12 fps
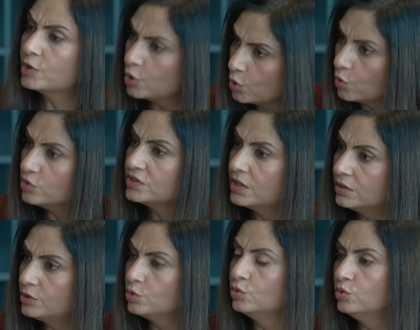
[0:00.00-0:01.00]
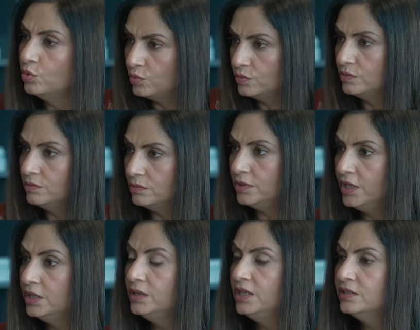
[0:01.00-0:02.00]
closer to
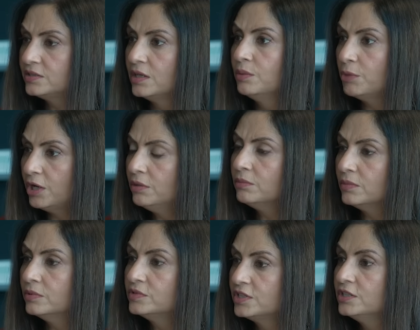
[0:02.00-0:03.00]
Hindi cinema, mm.